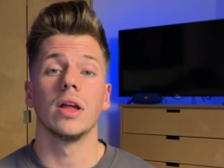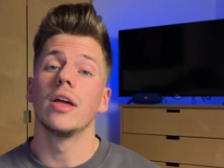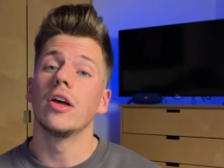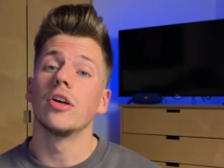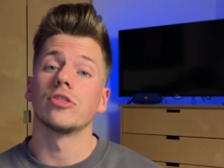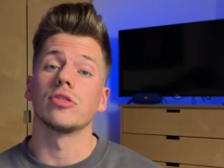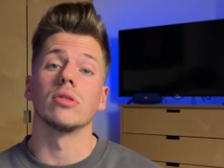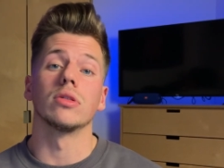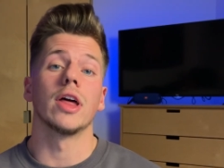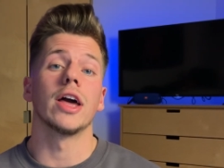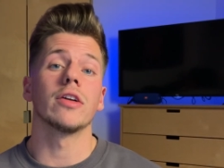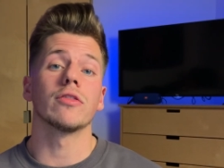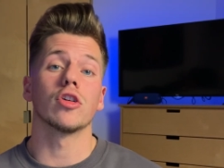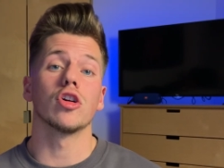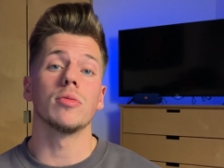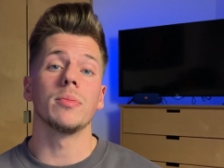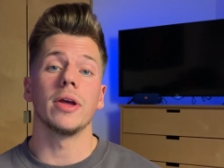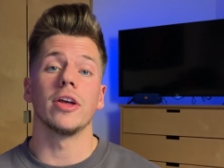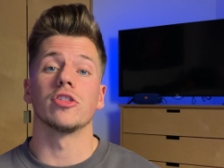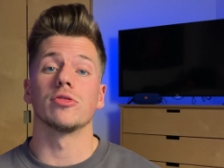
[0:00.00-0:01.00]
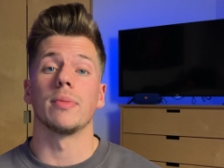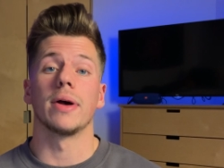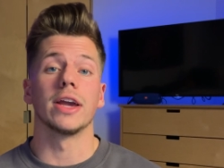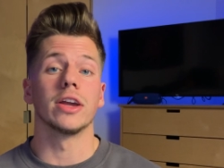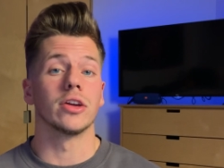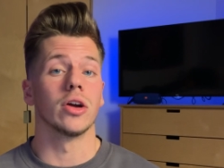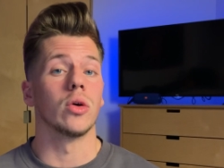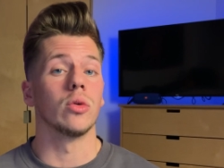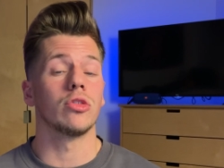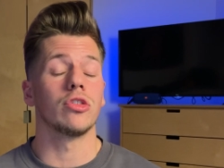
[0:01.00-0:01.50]
So Lightroom is my
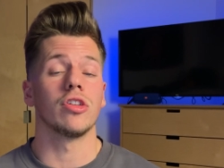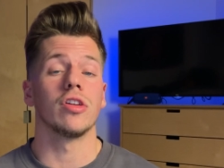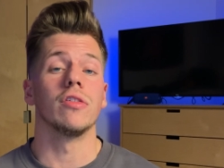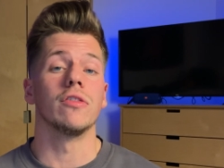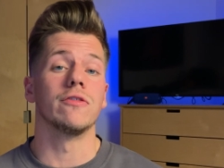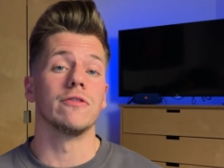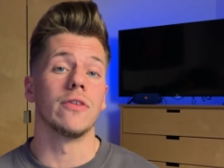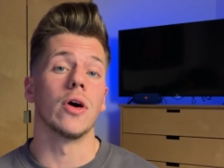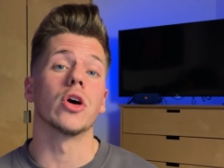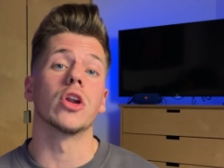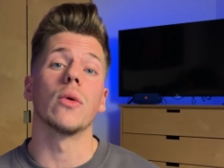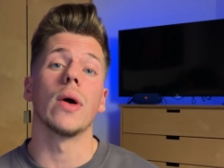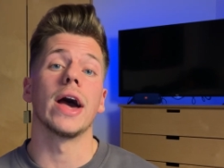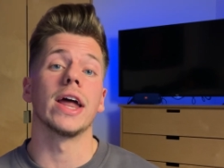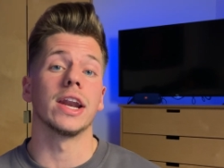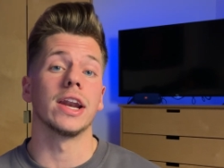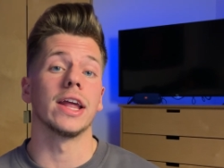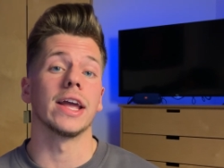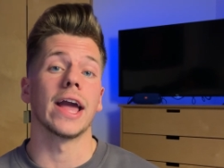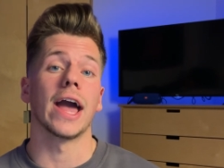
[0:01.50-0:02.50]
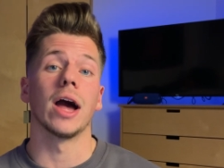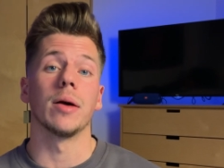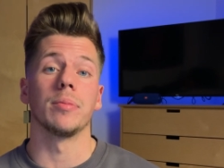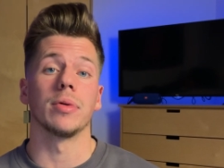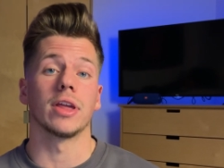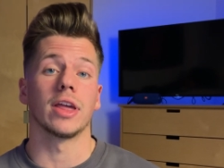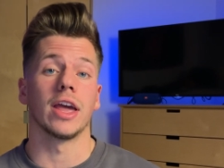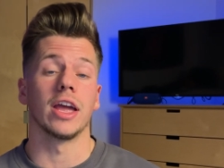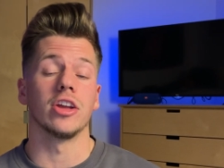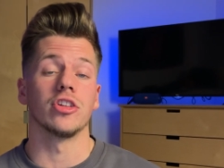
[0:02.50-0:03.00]
go-to photo editing
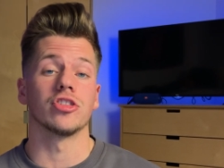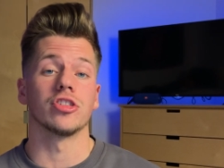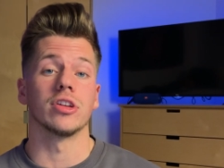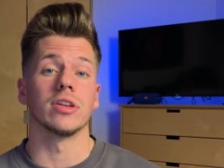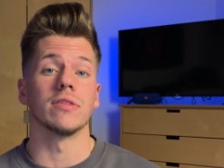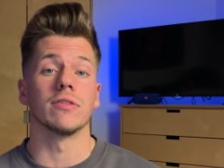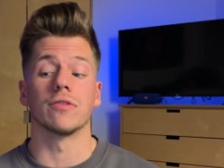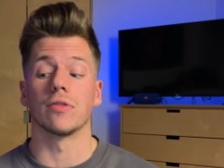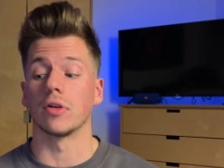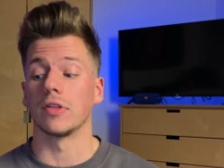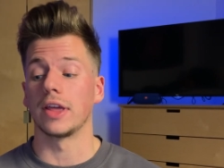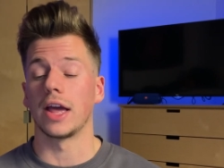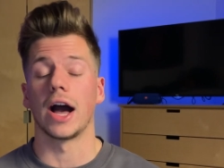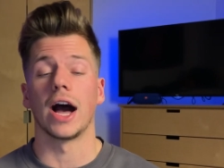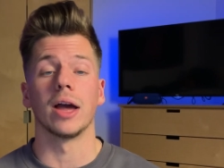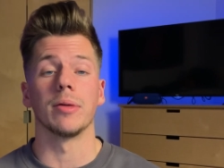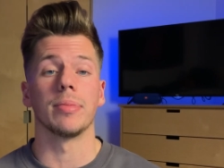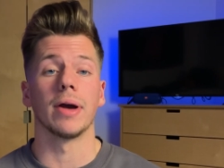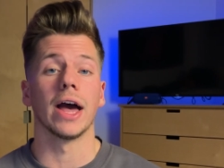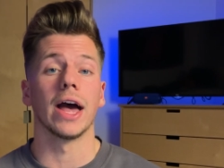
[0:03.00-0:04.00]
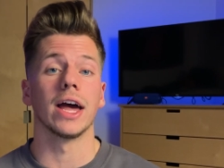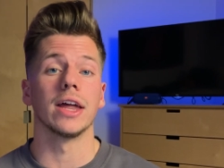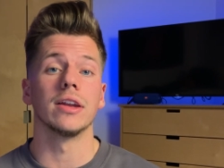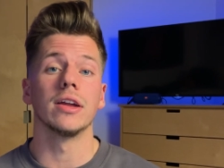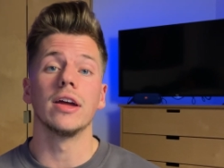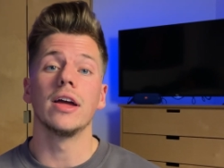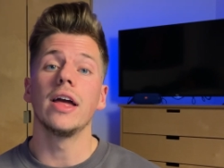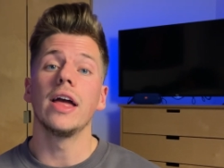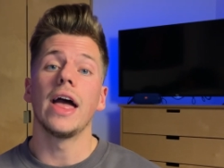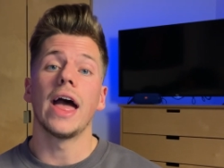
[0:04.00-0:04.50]
application for the iPad
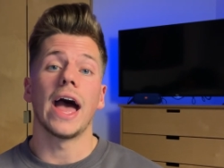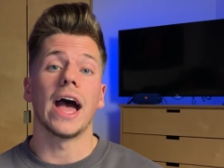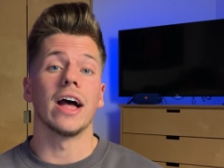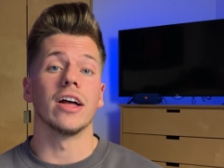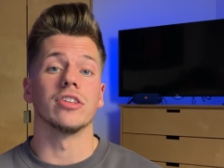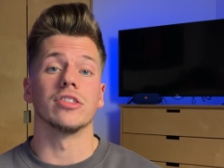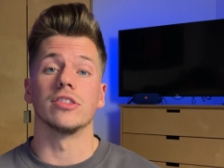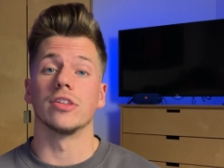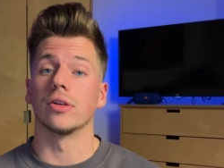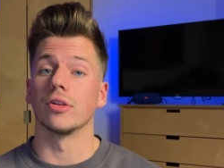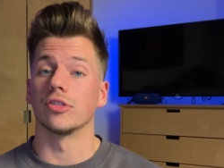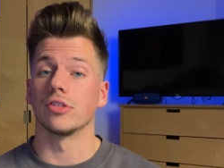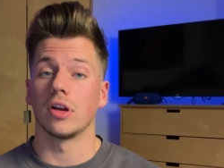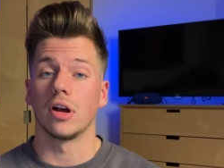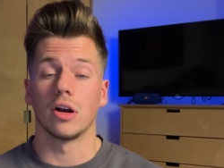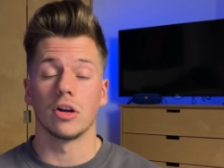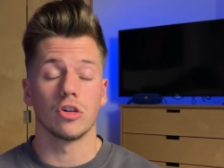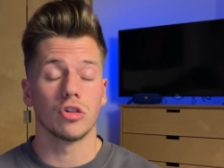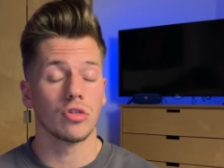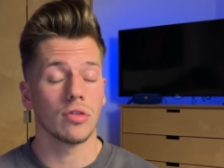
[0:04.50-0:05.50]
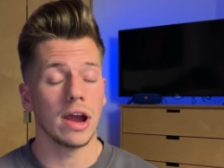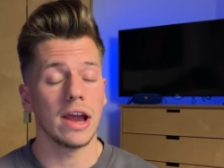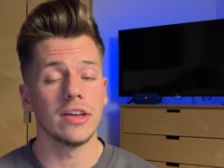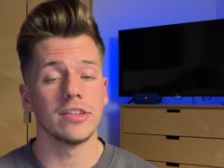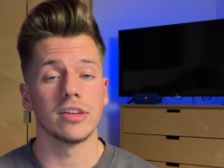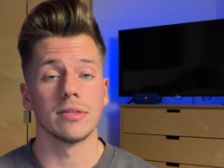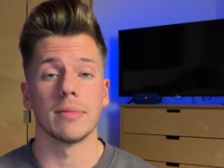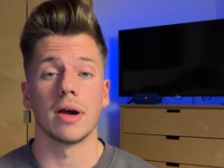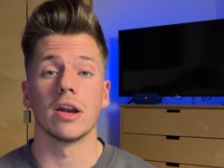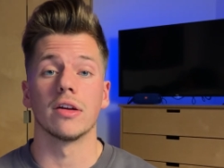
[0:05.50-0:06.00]
as there's a
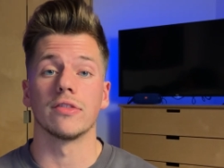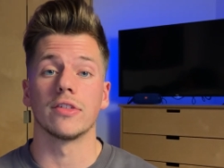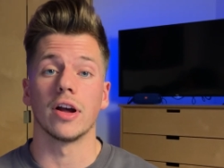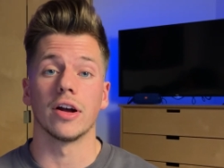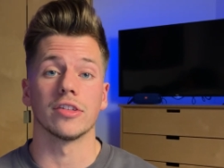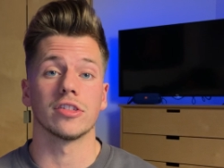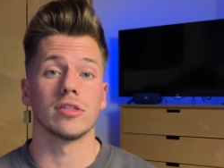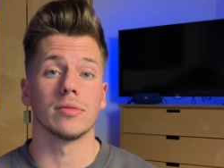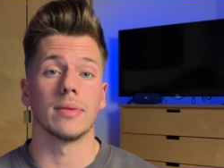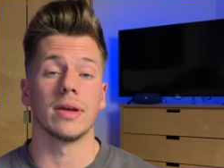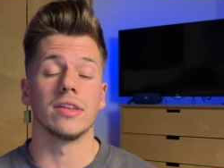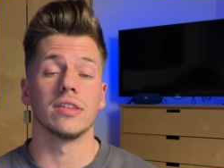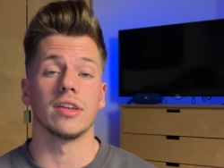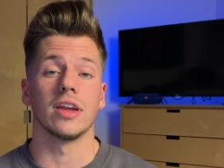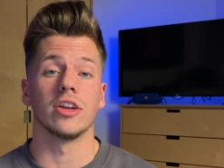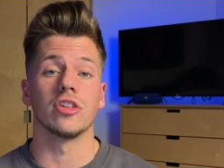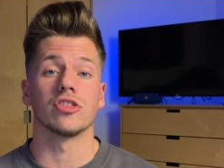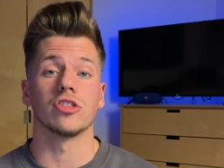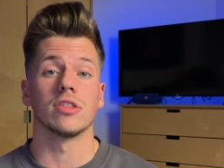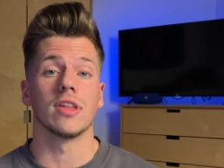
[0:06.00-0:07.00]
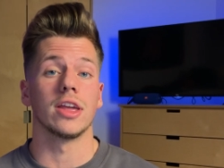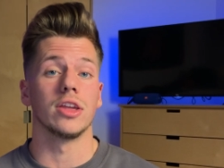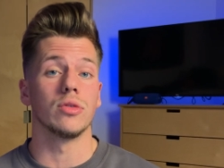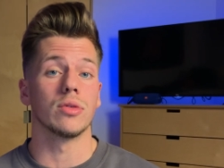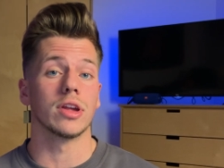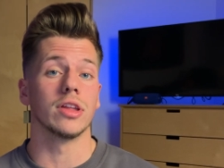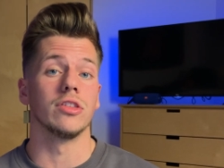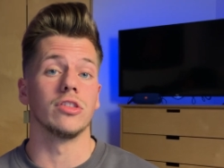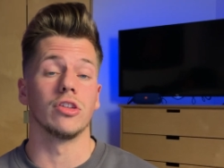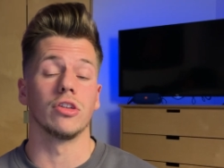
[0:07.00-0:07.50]
crazy amount of customization that you
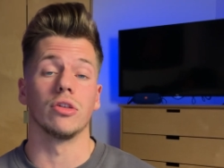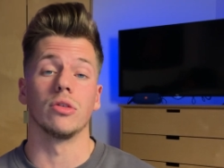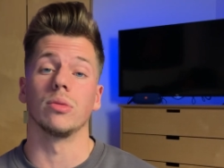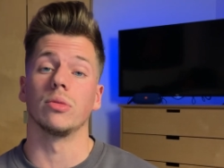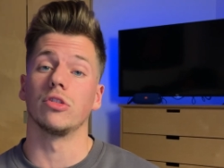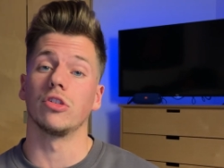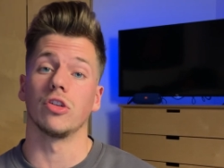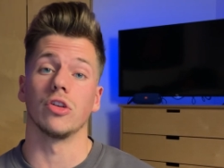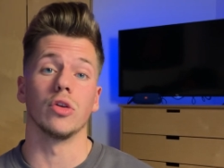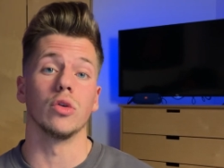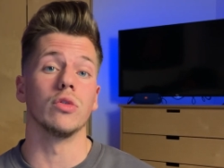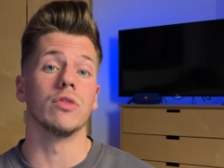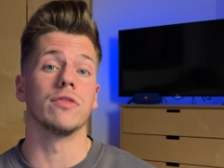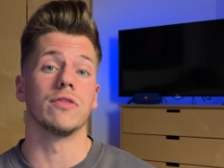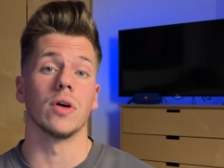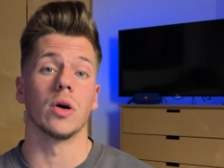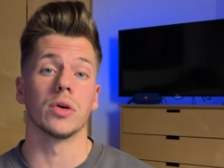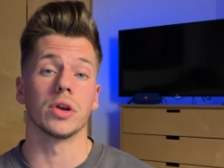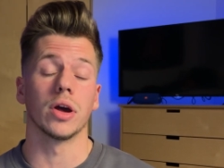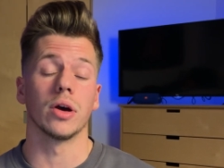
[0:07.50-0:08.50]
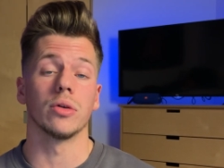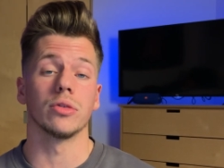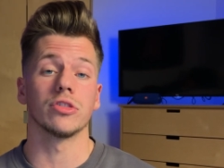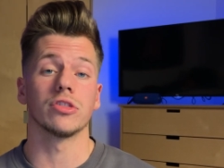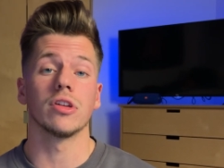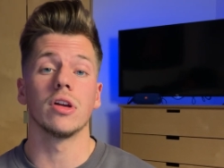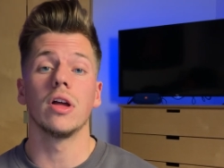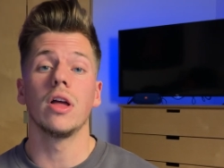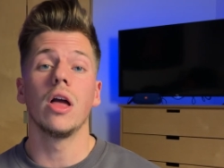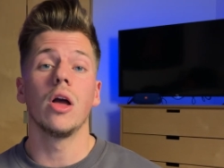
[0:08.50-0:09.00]
can do to
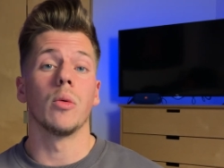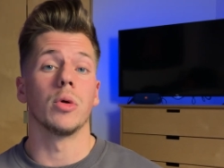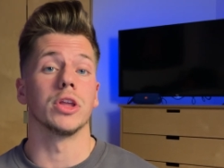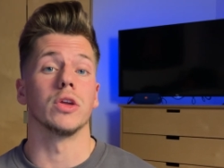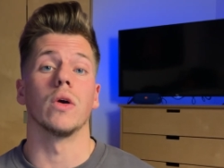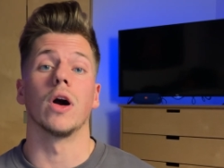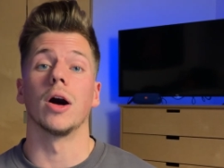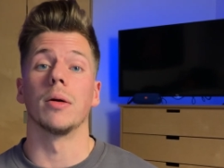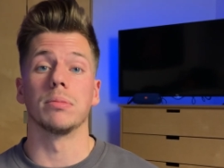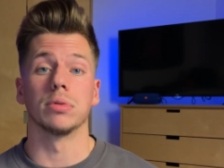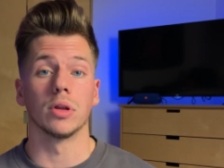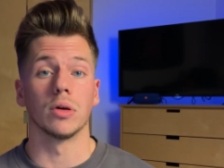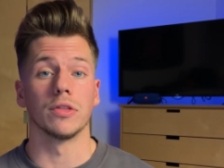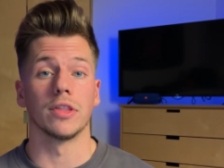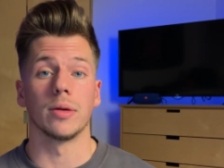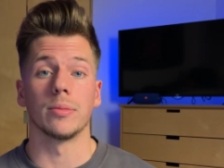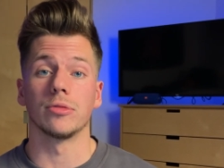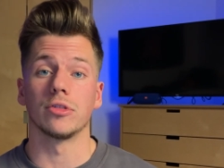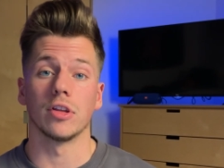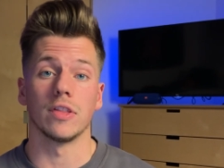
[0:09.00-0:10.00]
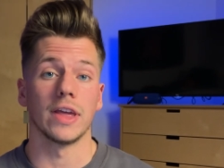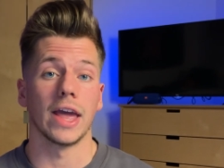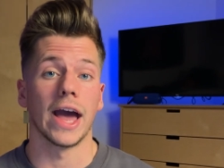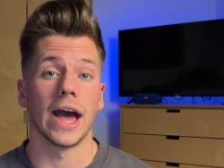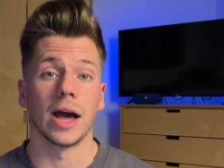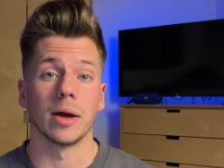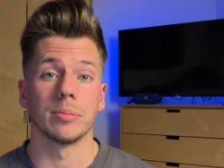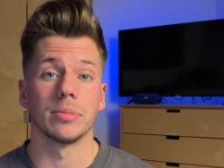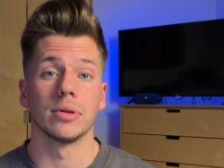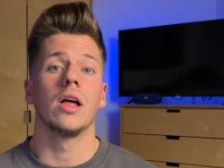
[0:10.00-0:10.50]
photos when you upload them to the
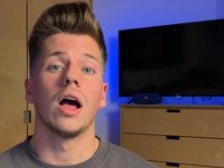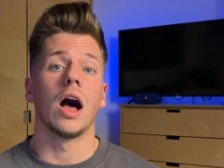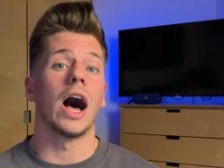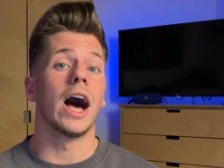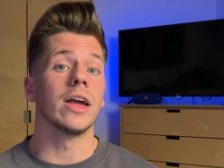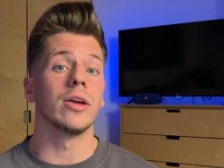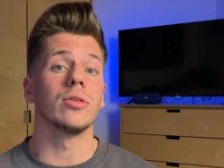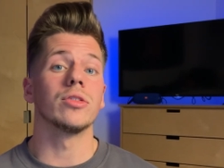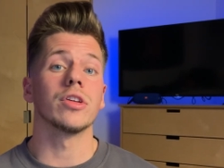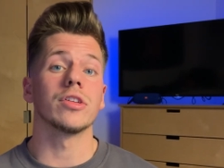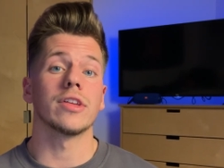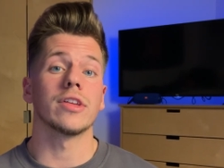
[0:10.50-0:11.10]
app. I use this